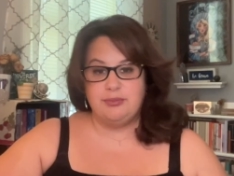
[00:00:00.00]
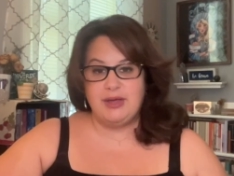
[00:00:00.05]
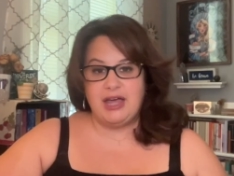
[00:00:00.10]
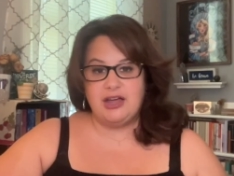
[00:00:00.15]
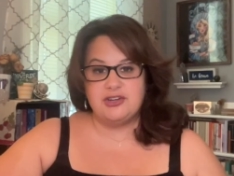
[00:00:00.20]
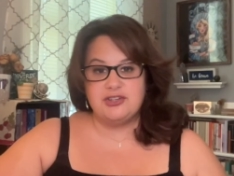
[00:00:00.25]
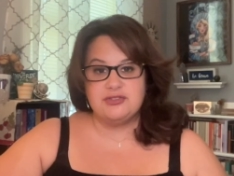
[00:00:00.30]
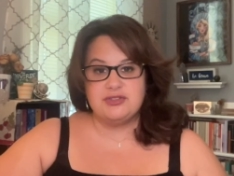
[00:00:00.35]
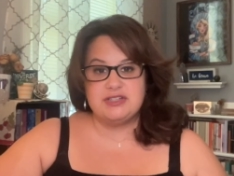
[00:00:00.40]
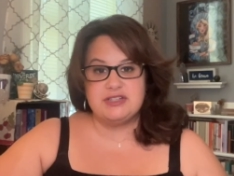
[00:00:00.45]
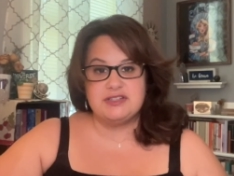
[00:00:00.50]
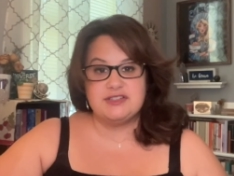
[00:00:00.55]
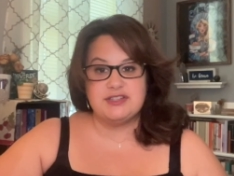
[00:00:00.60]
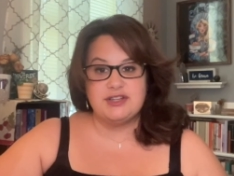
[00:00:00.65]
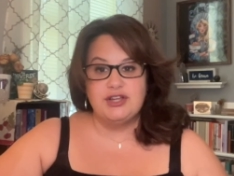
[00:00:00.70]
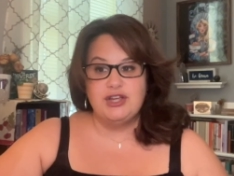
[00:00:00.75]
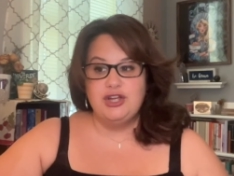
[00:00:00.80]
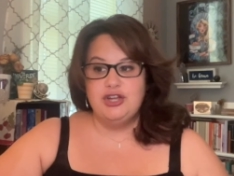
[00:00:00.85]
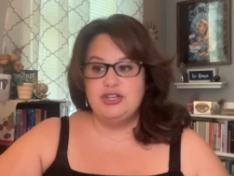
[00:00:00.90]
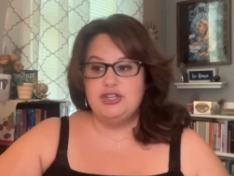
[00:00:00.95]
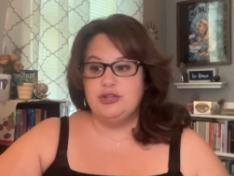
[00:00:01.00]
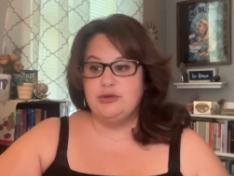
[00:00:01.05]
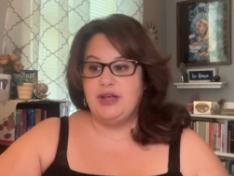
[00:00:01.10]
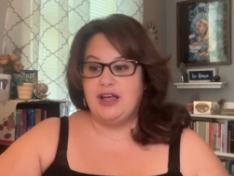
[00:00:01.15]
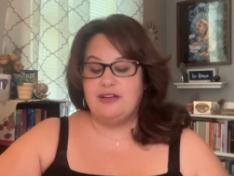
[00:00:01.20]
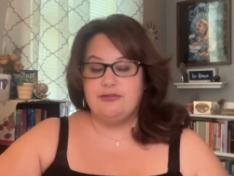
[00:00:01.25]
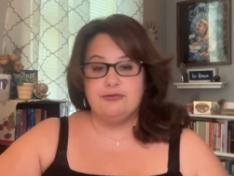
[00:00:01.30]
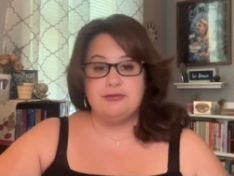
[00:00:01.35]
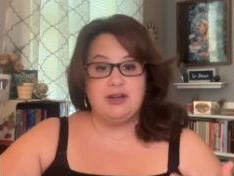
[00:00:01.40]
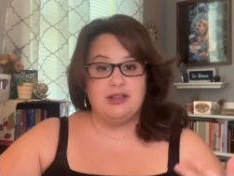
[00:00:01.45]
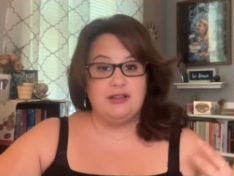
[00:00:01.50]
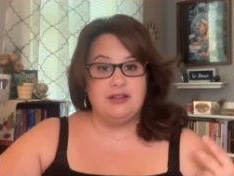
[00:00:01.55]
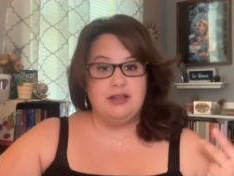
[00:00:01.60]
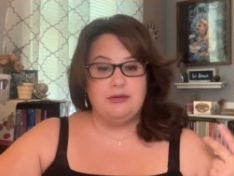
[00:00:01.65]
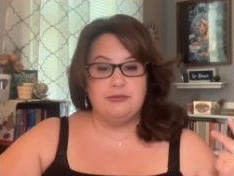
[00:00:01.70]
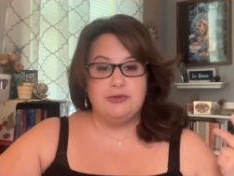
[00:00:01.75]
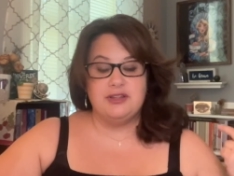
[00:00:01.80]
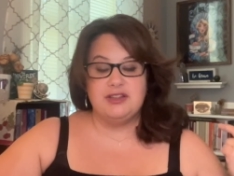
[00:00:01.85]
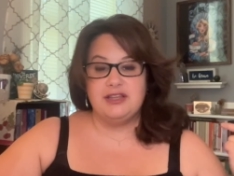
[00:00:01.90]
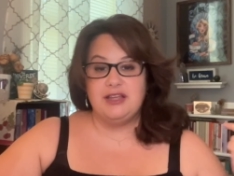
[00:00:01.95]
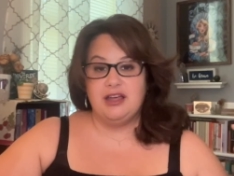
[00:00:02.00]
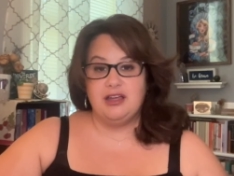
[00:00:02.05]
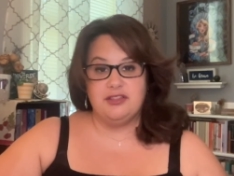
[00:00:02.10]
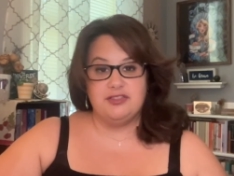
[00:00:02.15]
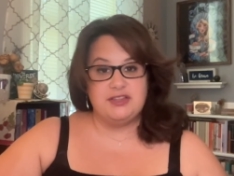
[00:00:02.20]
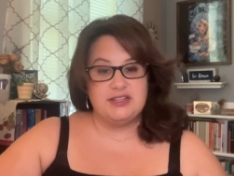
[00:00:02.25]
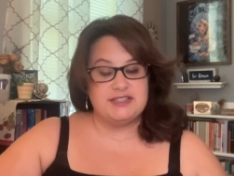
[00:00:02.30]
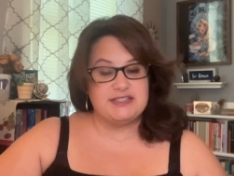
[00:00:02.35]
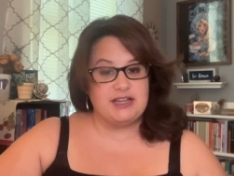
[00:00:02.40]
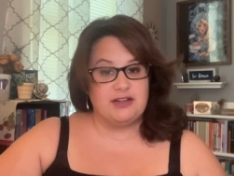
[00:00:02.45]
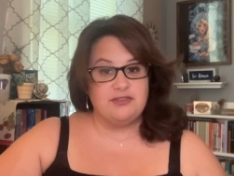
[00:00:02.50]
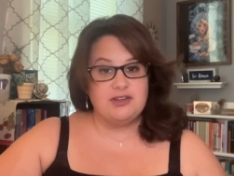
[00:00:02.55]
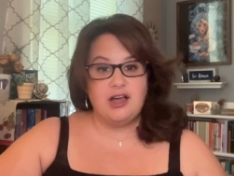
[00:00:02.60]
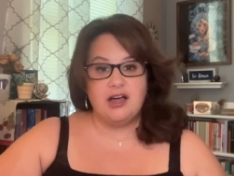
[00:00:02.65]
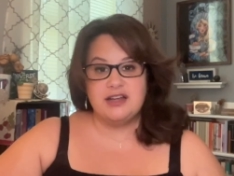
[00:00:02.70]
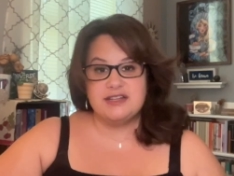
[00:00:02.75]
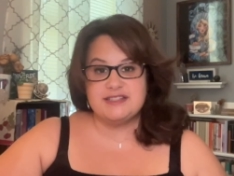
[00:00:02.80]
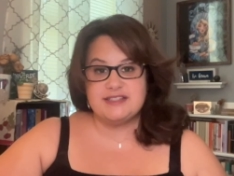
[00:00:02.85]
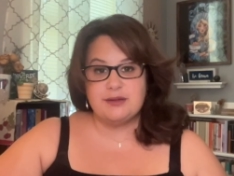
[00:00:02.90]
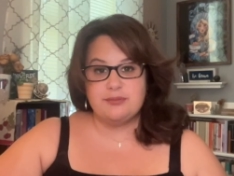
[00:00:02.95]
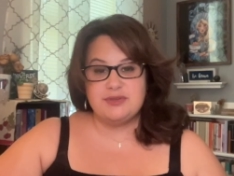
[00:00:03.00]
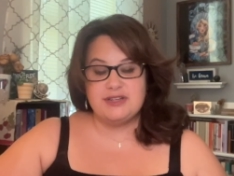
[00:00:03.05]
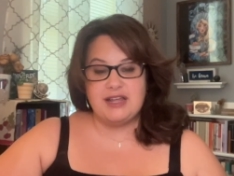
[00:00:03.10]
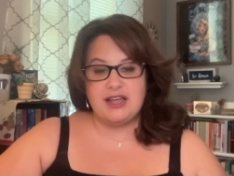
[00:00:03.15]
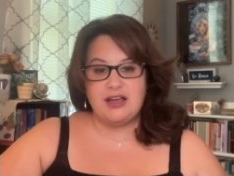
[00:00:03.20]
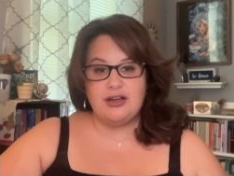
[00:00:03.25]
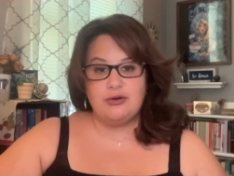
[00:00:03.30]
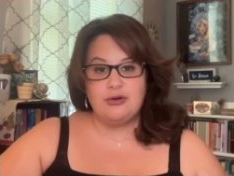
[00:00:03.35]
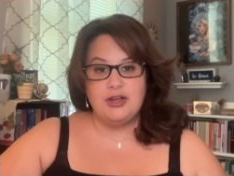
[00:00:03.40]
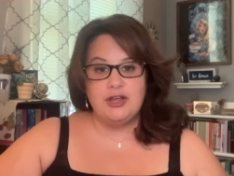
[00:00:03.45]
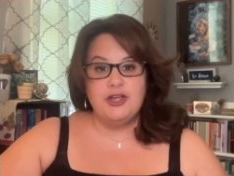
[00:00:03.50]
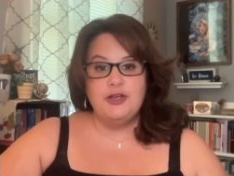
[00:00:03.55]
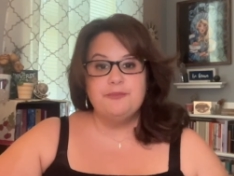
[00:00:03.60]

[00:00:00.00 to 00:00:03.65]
boundaries. You have a really healthy self-concept now.